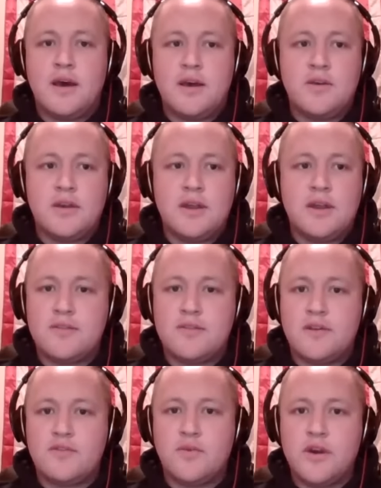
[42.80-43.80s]
You can hit us
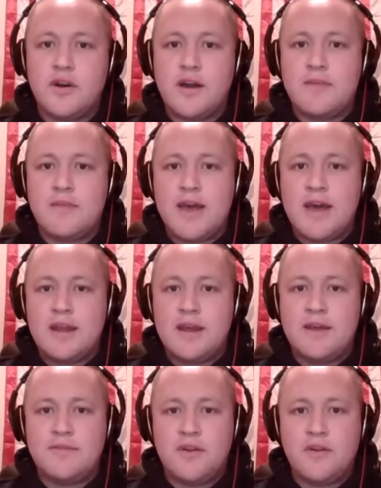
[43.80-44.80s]
on Twitter. I'm at
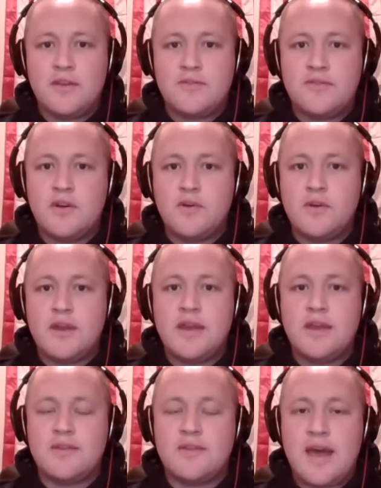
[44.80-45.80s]
FTRSJoey.
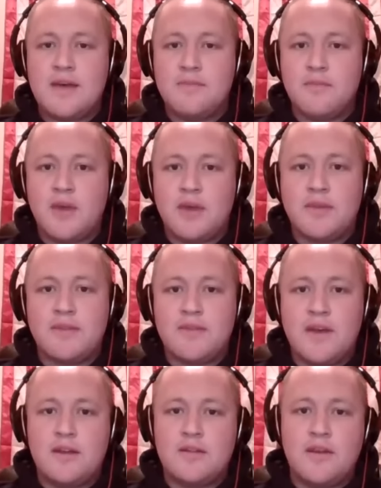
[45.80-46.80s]
He is at Mike
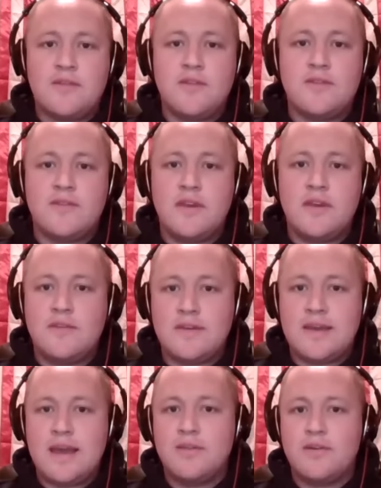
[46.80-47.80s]
McDaniel ACC.
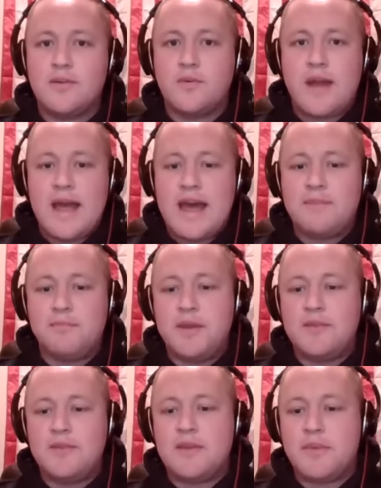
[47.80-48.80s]
Together, we're at
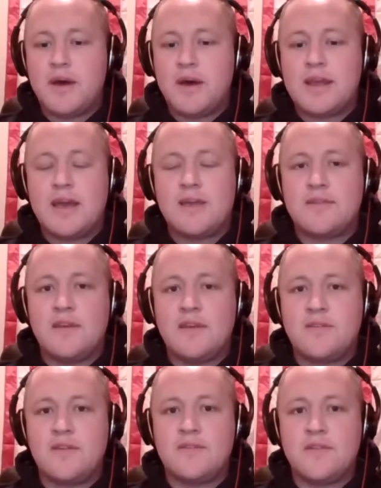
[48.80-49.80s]
BC Podcast
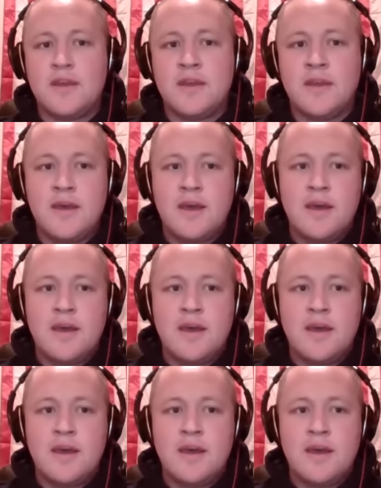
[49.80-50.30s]
ACC.